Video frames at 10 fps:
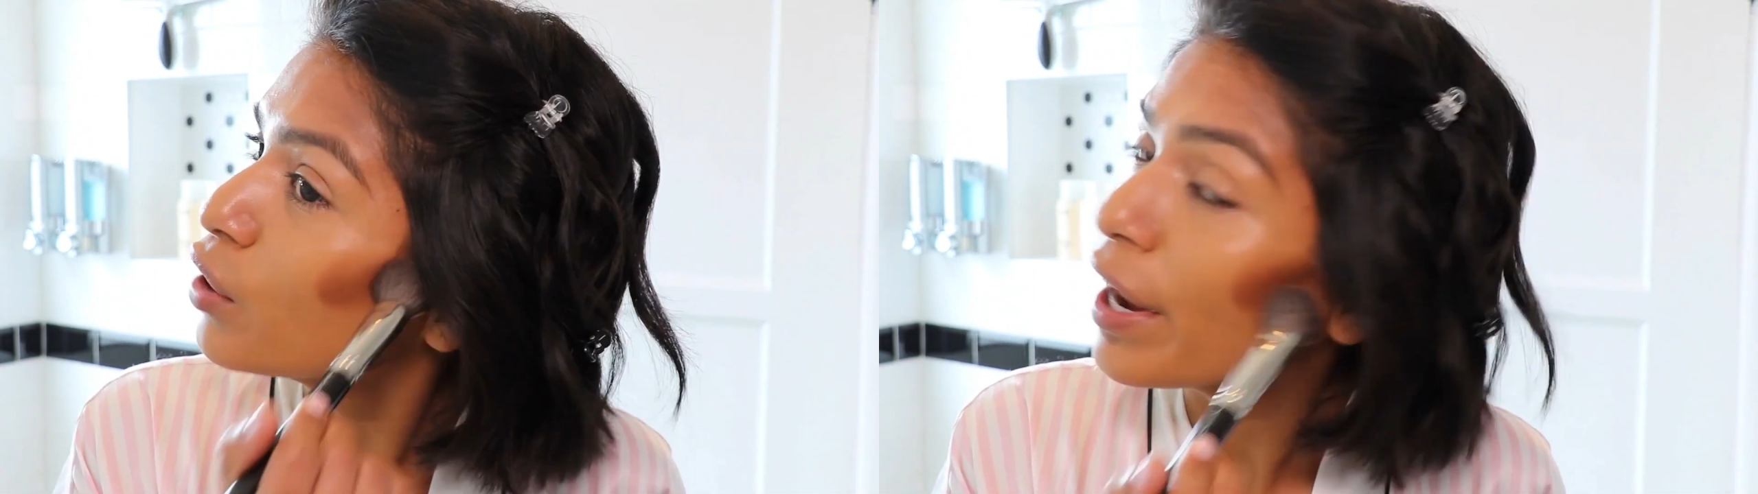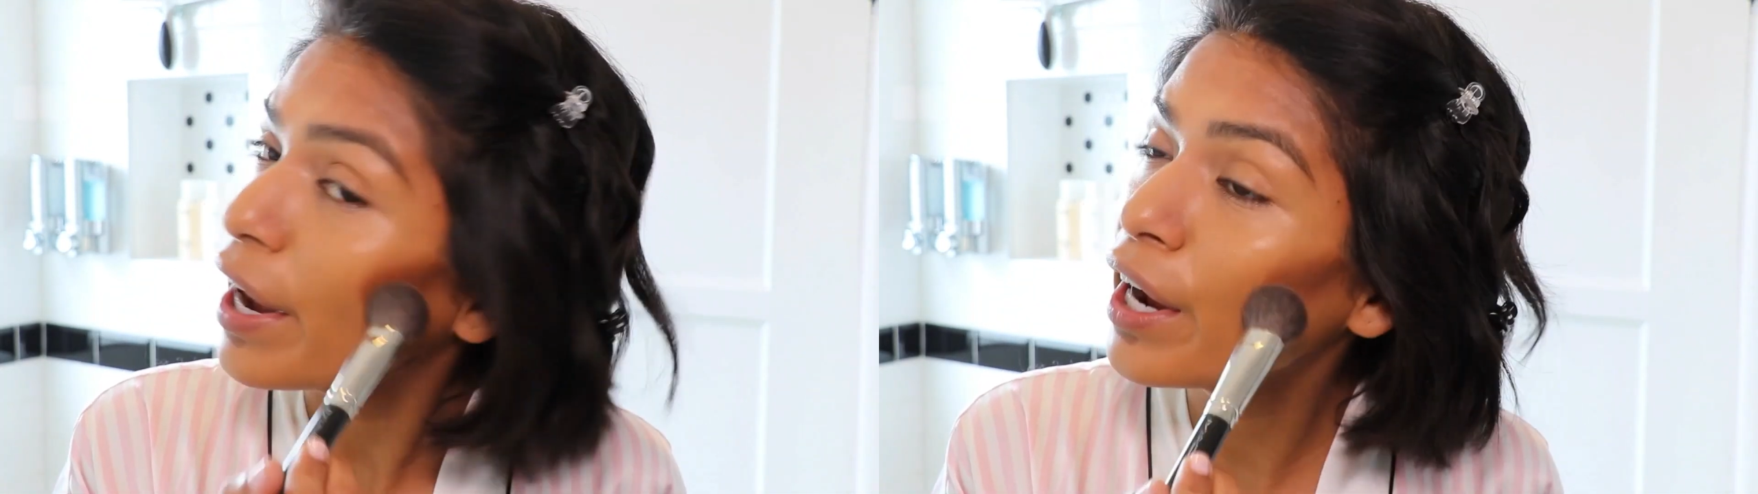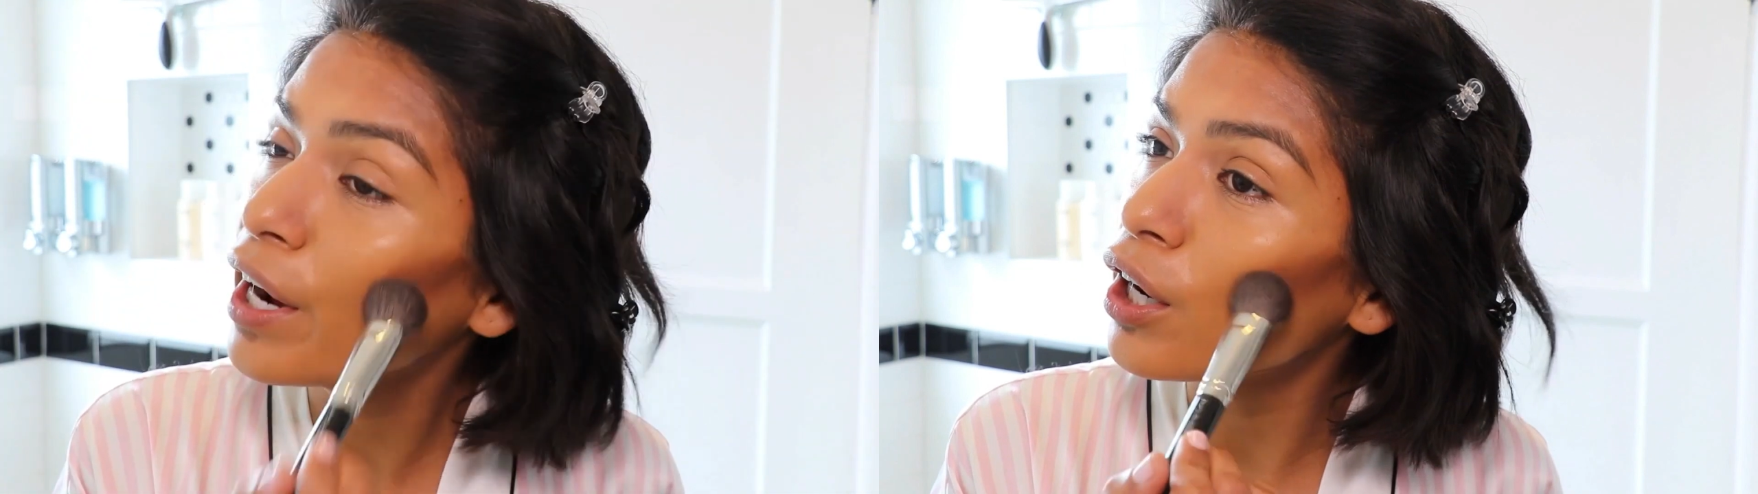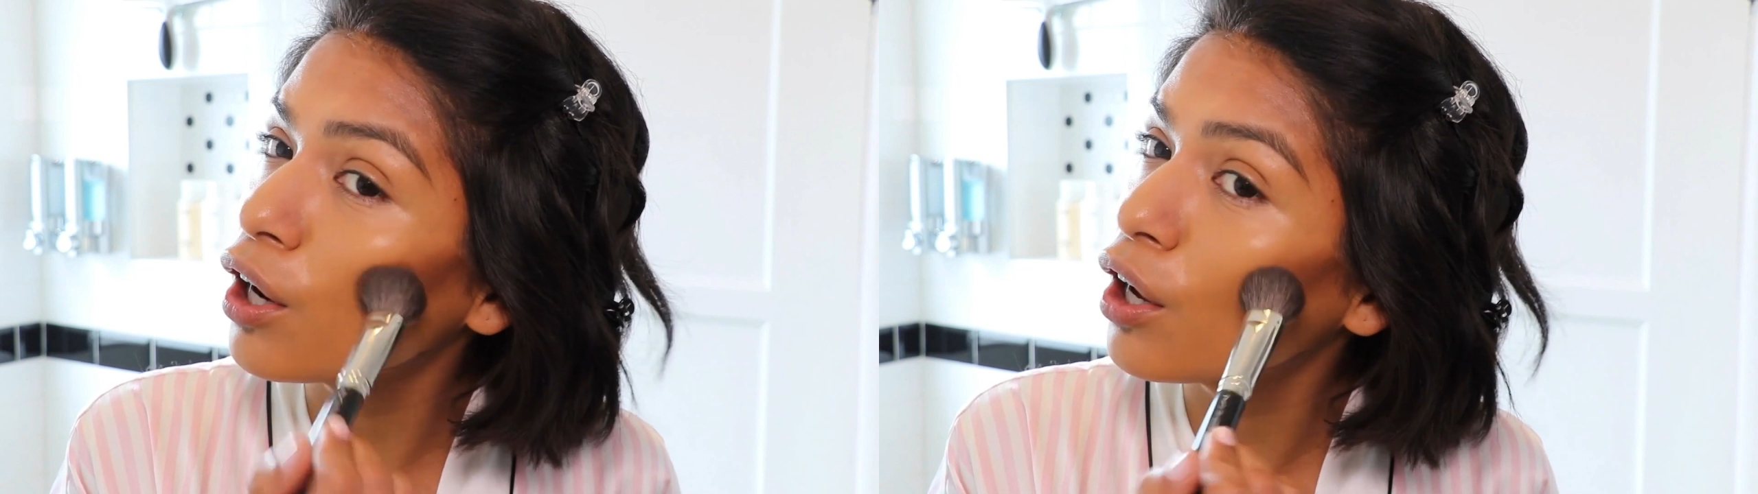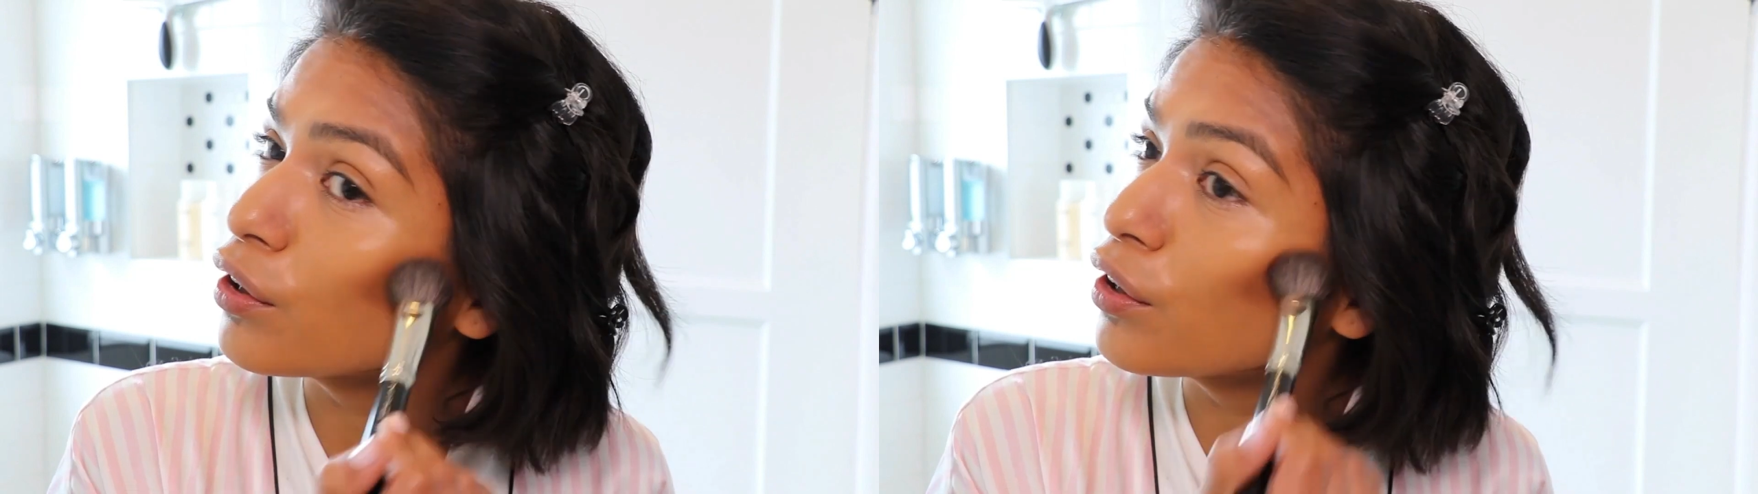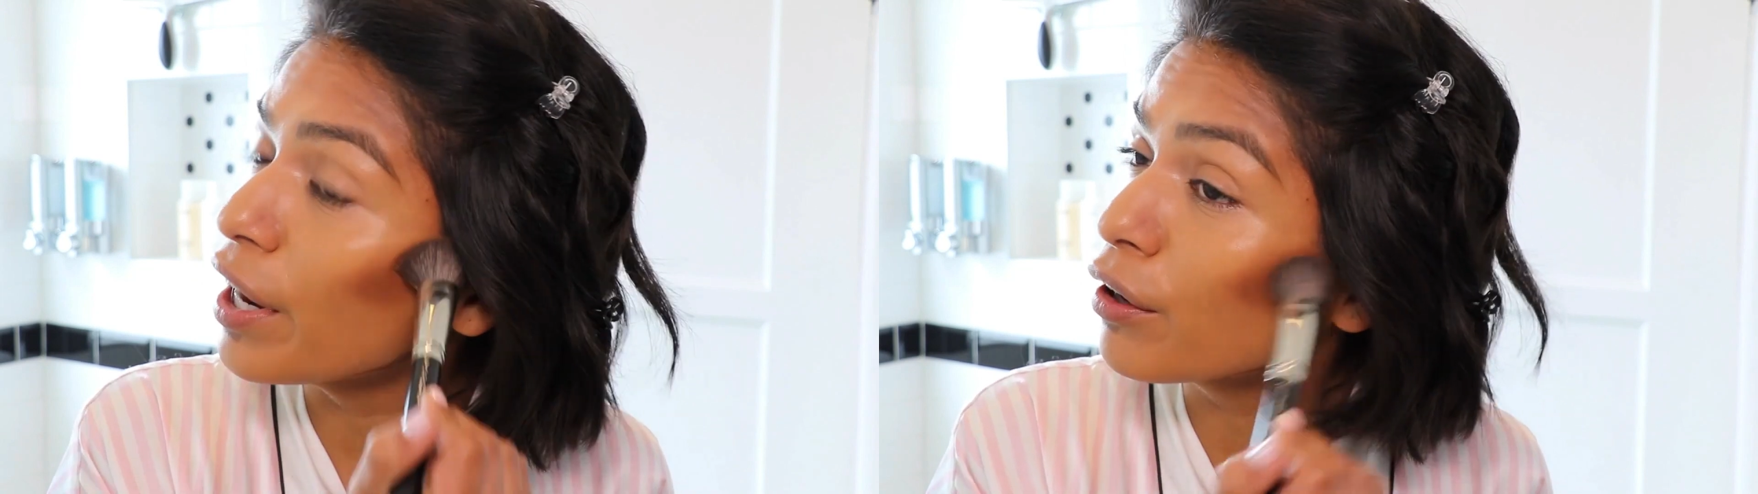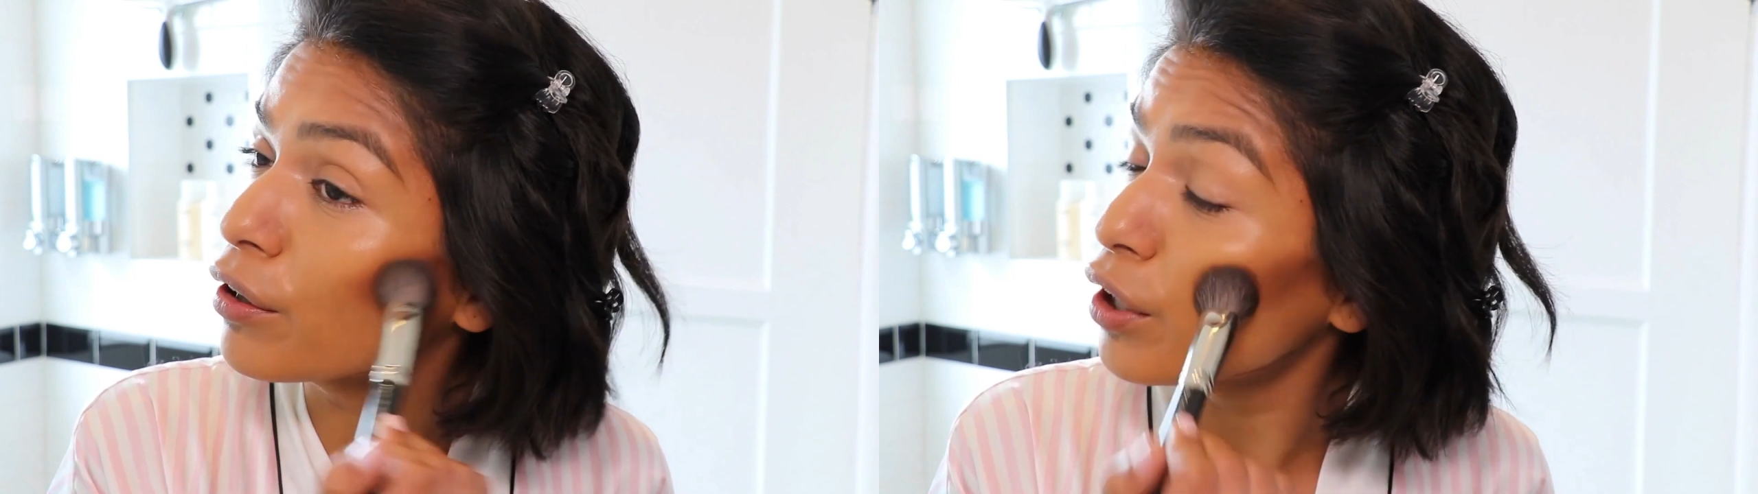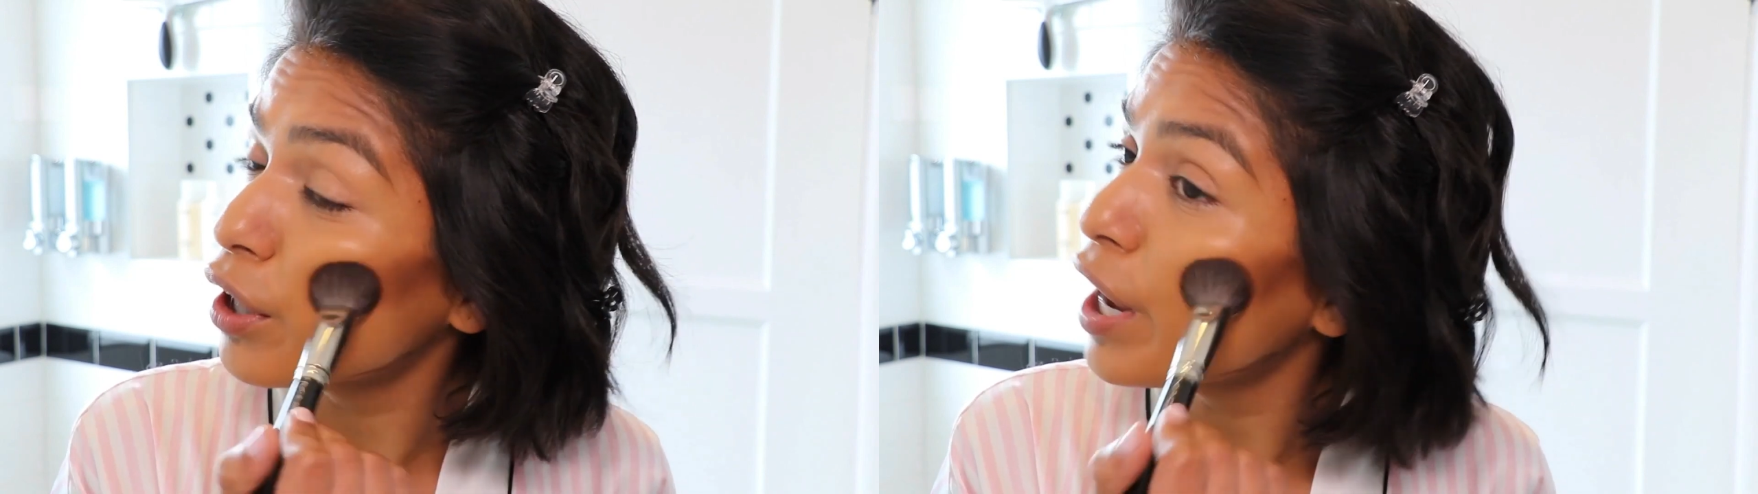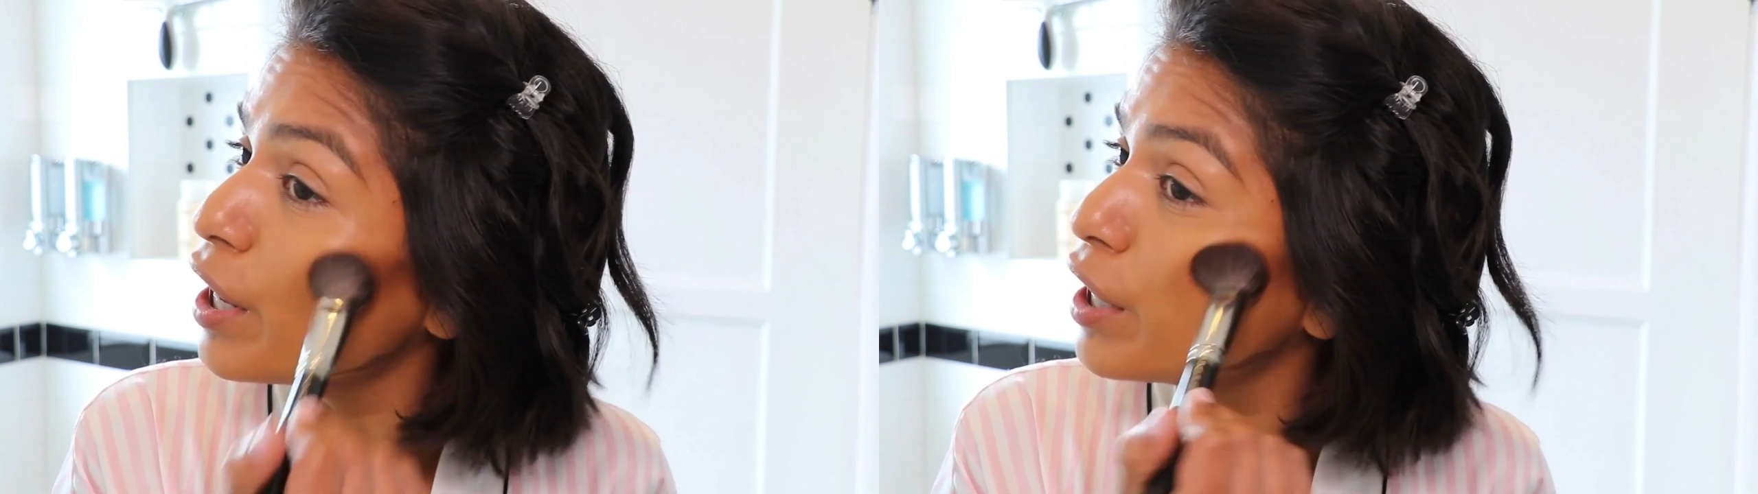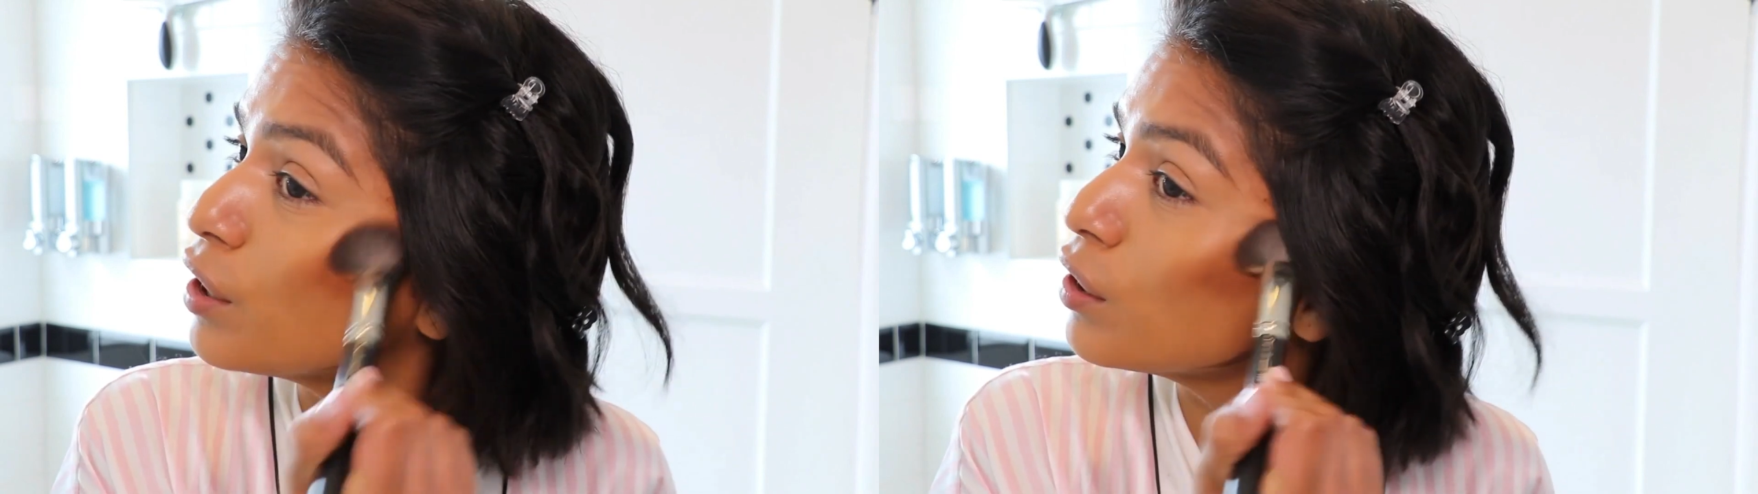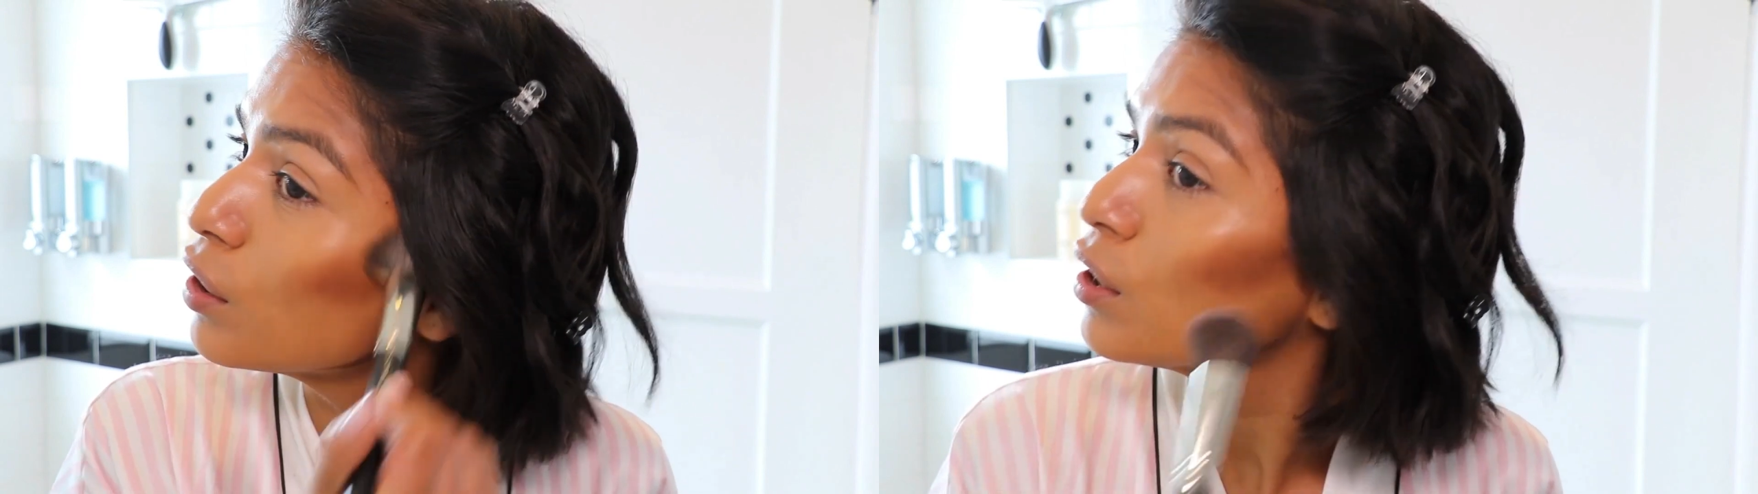hair on the hair on your head